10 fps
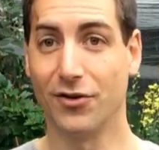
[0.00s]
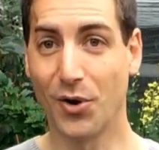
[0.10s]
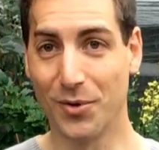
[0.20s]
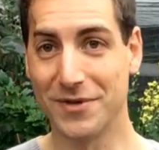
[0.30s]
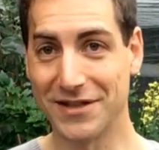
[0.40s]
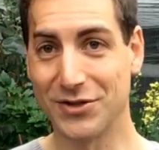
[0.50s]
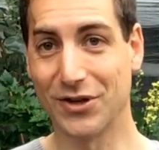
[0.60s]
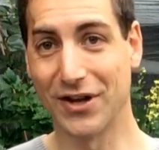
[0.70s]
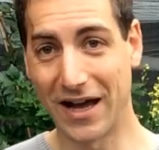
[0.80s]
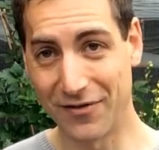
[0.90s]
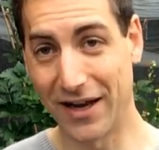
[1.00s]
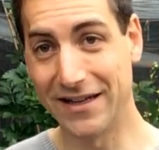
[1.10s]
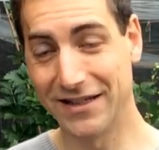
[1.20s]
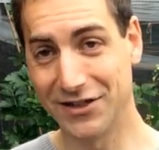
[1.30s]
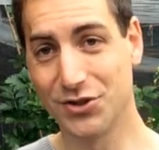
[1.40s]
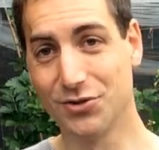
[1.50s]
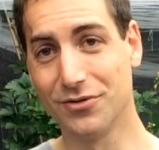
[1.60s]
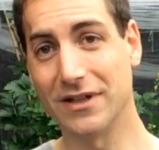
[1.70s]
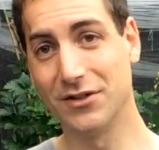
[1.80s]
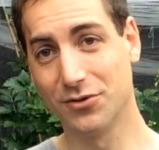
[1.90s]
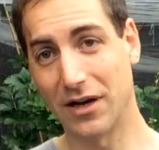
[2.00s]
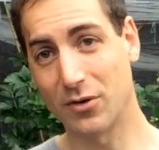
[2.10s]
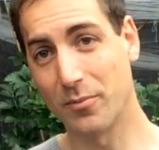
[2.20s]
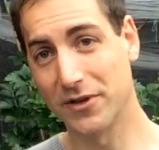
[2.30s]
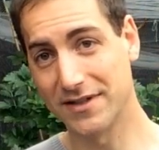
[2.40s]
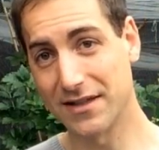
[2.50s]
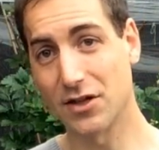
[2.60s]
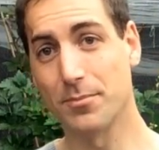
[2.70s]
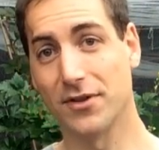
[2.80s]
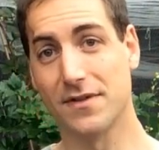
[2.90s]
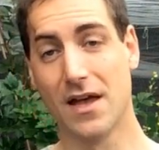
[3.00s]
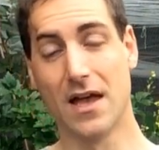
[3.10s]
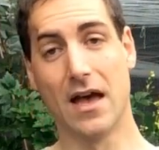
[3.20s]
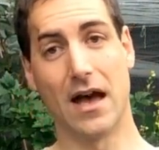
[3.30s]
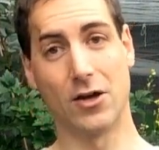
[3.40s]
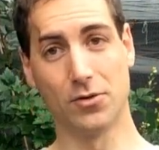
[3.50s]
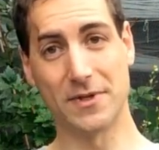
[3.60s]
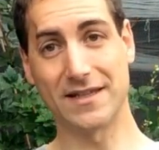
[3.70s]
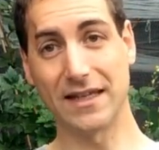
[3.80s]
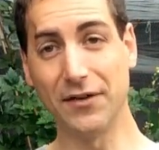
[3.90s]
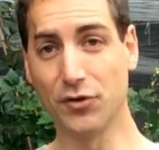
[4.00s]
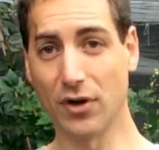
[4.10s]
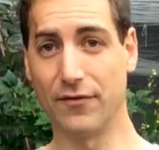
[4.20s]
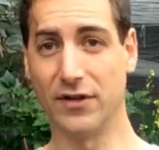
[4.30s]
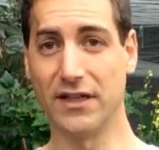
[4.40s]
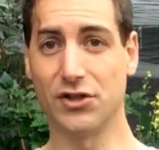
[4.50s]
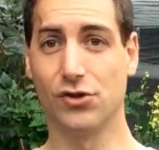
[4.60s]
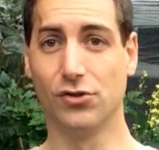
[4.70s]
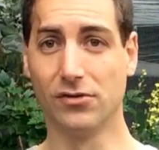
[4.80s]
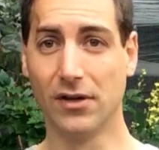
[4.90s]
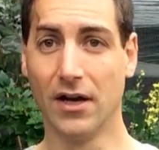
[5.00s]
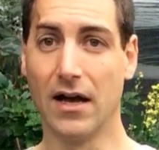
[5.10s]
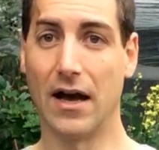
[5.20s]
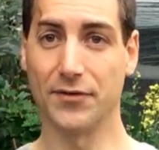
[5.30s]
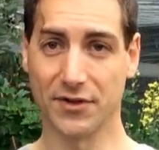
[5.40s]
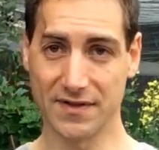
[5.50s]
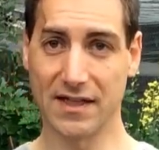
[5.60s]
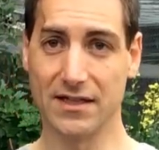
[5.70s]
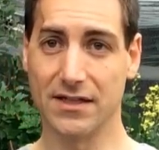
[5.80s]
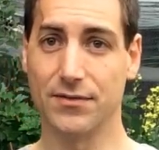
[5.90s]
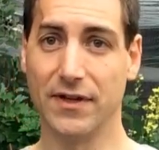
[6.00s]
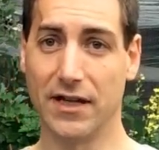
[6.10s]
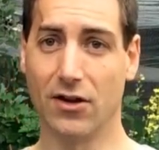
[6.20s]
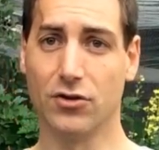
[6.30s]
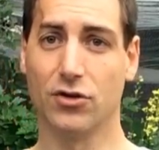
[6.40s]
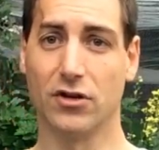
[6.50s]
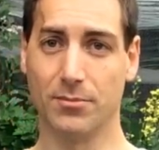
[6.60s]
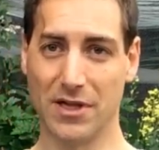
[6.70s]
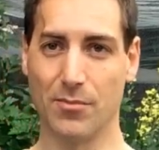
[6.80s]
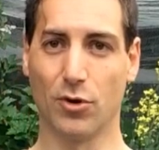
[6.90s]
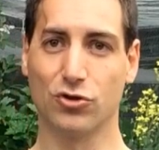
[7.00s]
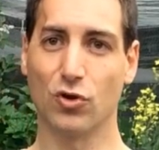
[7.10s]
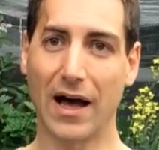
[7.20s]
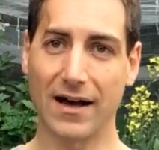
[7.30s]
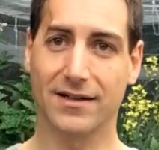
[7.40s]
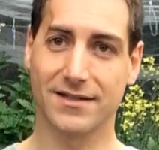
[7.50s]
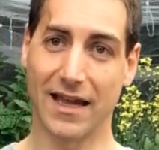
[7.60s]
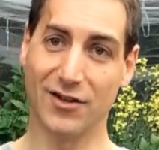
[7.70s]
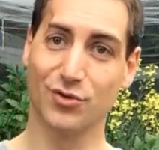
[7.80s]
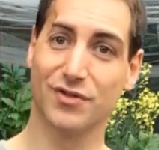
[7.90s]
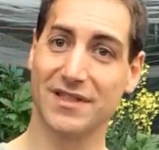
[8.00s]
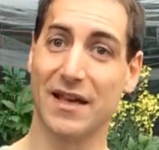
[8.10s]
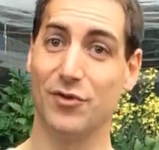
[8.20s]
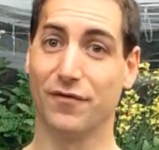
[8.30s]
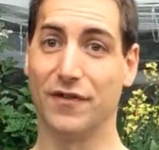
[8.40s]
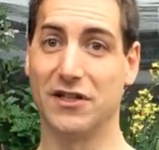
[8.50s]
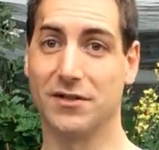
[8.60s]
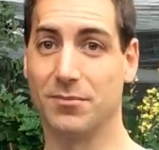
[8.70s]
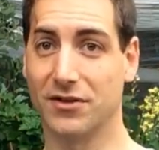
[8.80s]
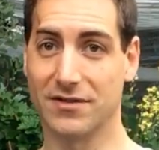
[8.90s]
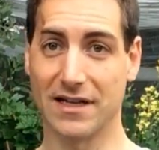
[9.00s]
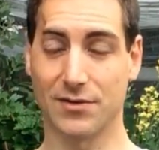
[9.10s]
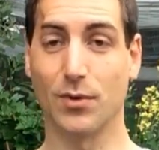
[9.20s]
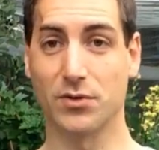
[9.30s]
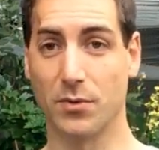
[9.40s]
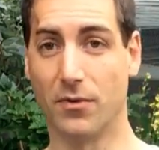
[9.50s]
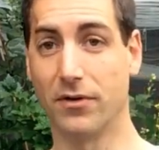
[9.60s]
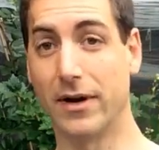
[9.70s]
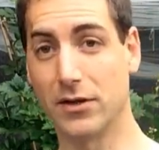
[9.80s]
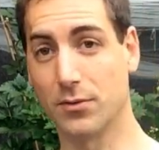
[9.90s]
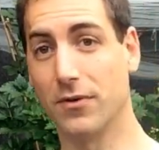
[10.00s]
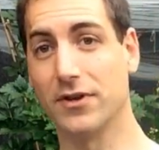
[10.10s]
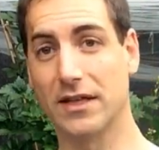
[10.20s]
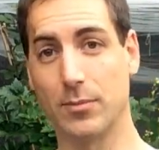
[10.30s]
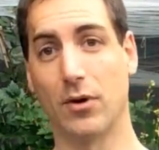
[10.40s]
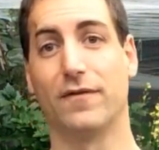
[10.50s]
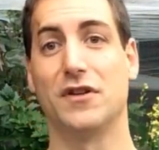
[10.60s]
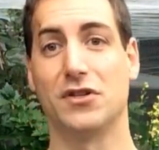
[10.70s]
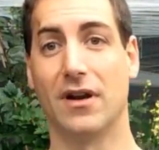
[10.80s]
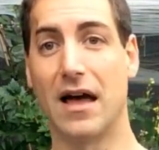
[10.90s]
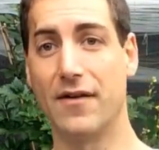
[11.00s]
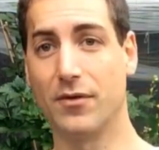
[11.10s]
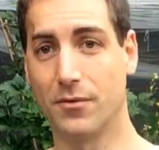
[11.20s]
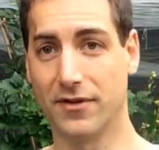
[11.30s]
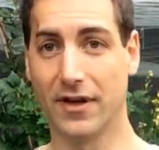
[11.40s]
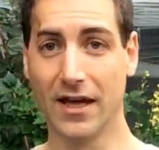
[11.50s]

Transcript: I don't hope that you're going to have any issue in your aquaponic setup, but I hope that if you have an issue, after seeing this video, you're going to be able to act and to save your fish because that's what we want, right? We want to keep our fish alive.